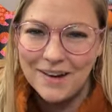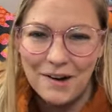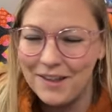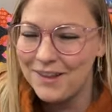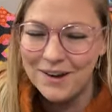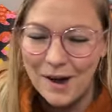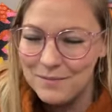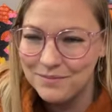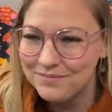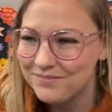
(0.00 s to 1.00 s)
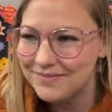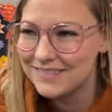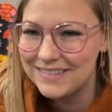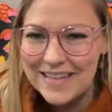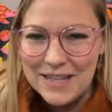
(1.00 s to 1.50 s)
or a long arm
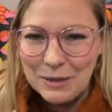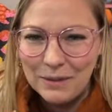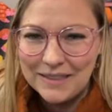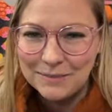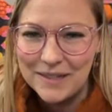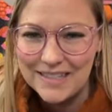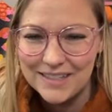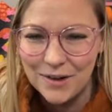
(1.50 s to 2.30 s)
in their basement.